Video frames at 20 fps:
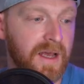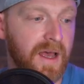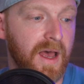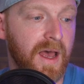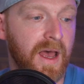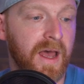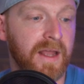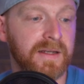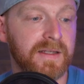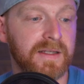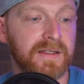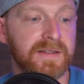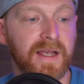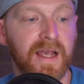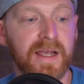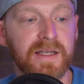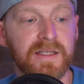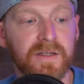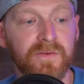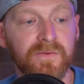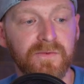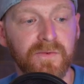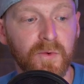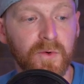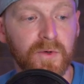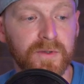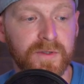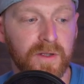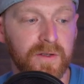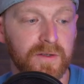And it's
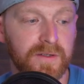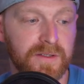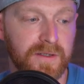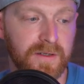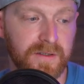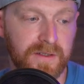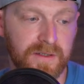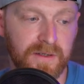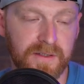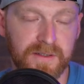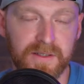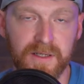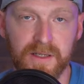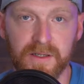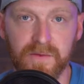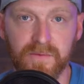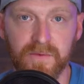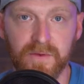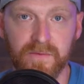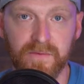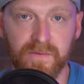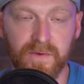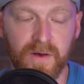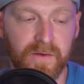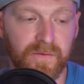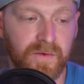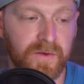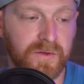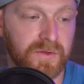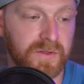$84.99 for the
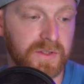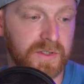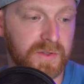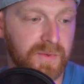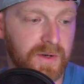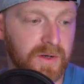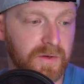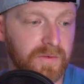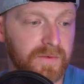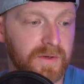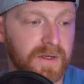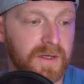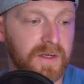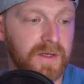512.